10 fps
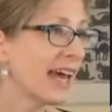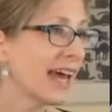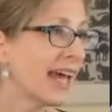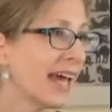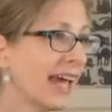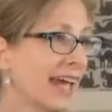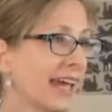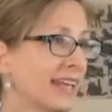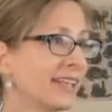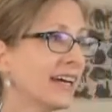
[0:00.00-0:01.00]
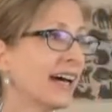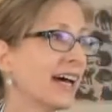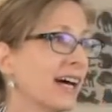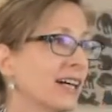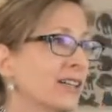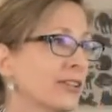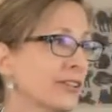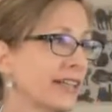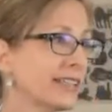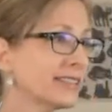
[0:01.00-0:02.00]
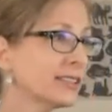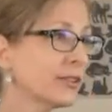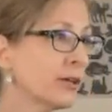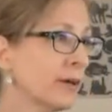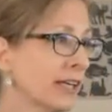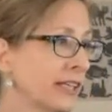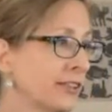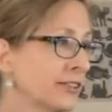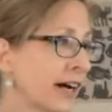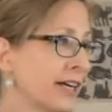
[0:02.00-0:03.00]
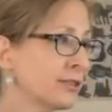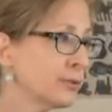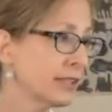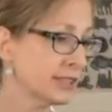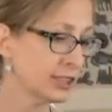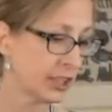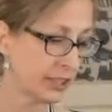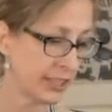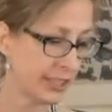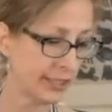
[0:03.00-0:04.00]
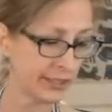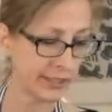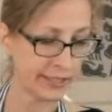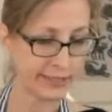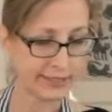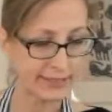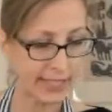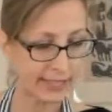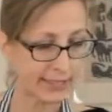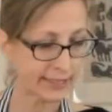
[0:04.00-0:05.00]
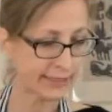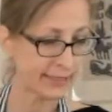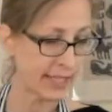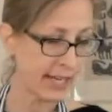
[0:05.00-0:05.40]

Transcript: And great. So come on in, you guys. We'll get started here in a second.